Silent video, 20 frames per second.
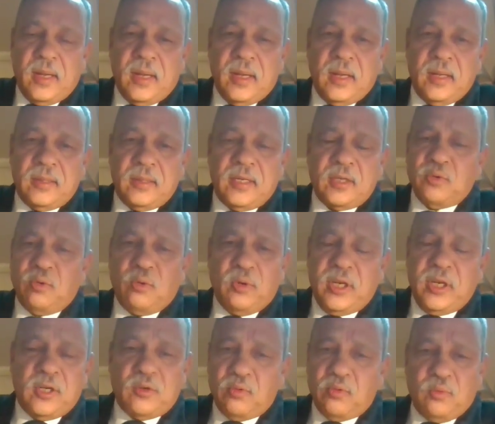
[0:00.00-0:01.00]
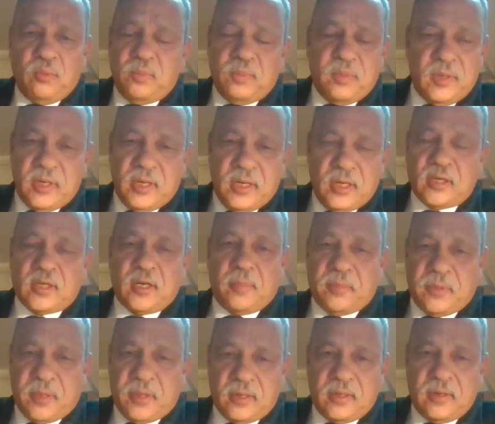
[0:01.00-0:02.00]
there's no need to
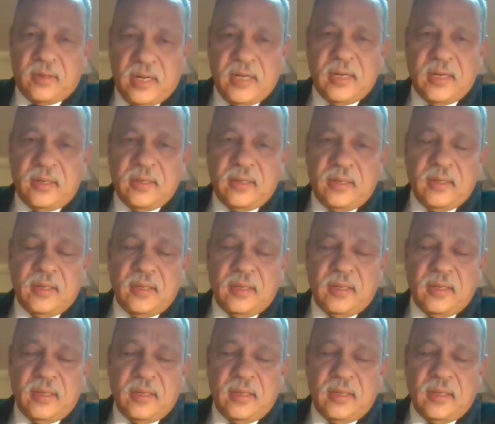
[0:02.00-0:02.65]
encrypt it, right?